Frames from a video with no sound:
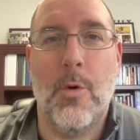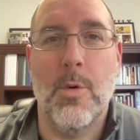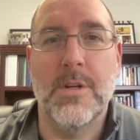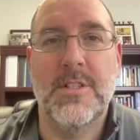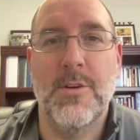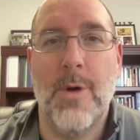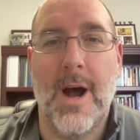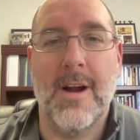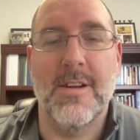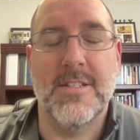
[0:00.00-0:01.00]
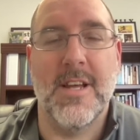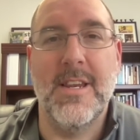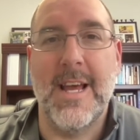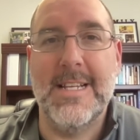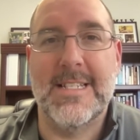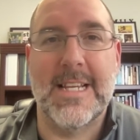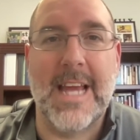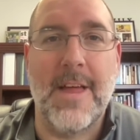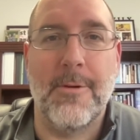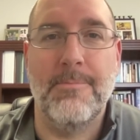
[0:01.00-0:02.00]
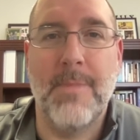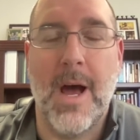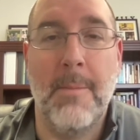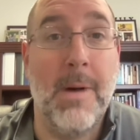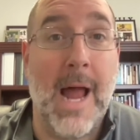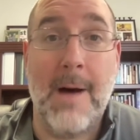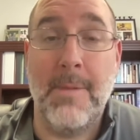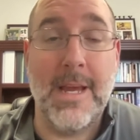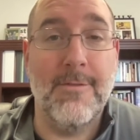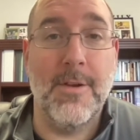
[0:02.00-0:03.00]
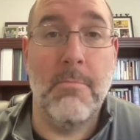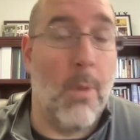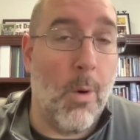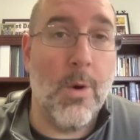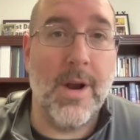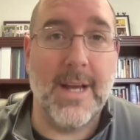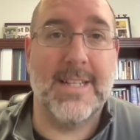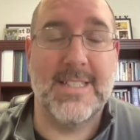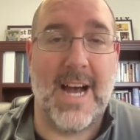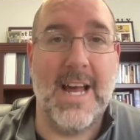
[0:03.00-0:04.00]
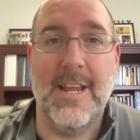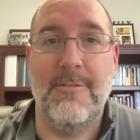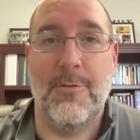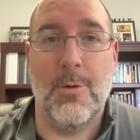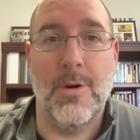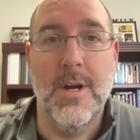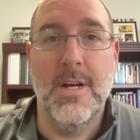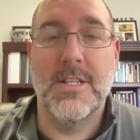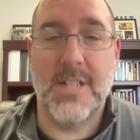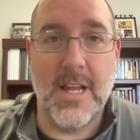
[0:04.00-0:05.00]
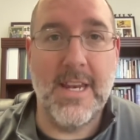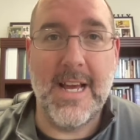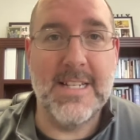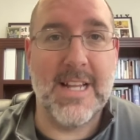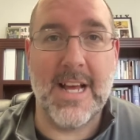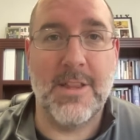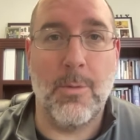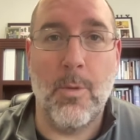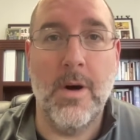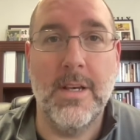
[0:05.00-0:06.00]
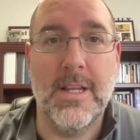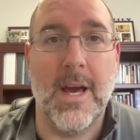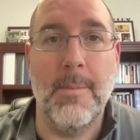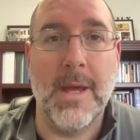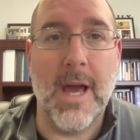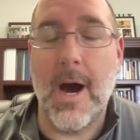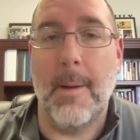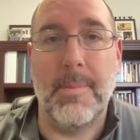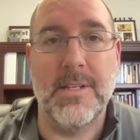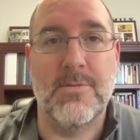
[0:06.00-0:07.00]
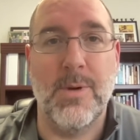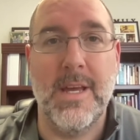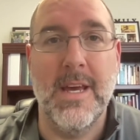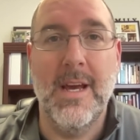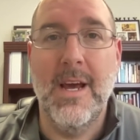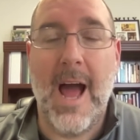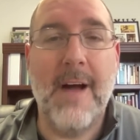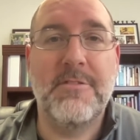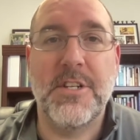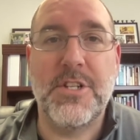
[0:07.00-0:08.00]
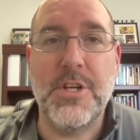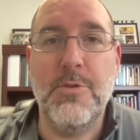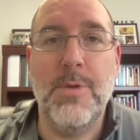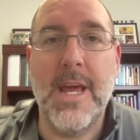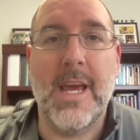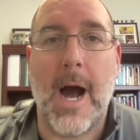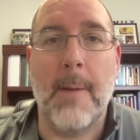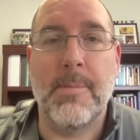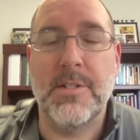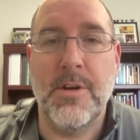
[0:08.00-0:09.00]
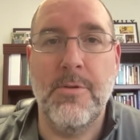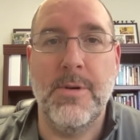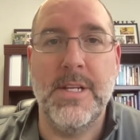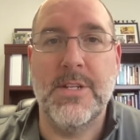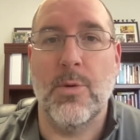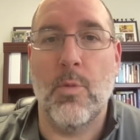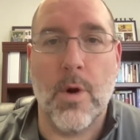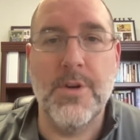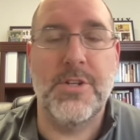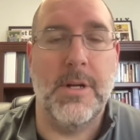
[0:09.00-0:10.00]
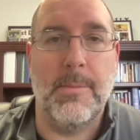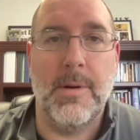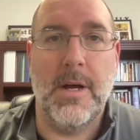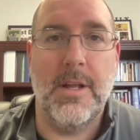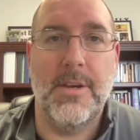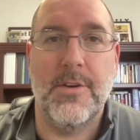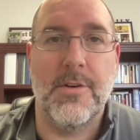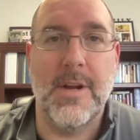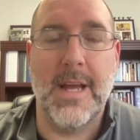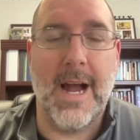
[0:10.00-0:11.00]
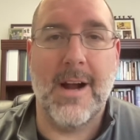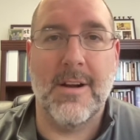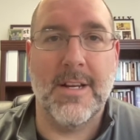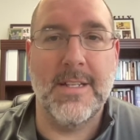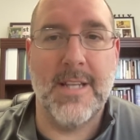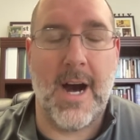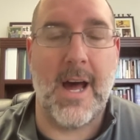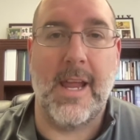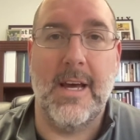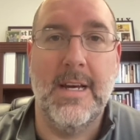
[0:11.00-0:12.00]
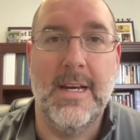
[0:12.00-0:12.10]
forward to our Sundays together, uh, but I'm even more excited for Sundays like the one coming up as we have such a unique opportunity to worship uh, during our cantata.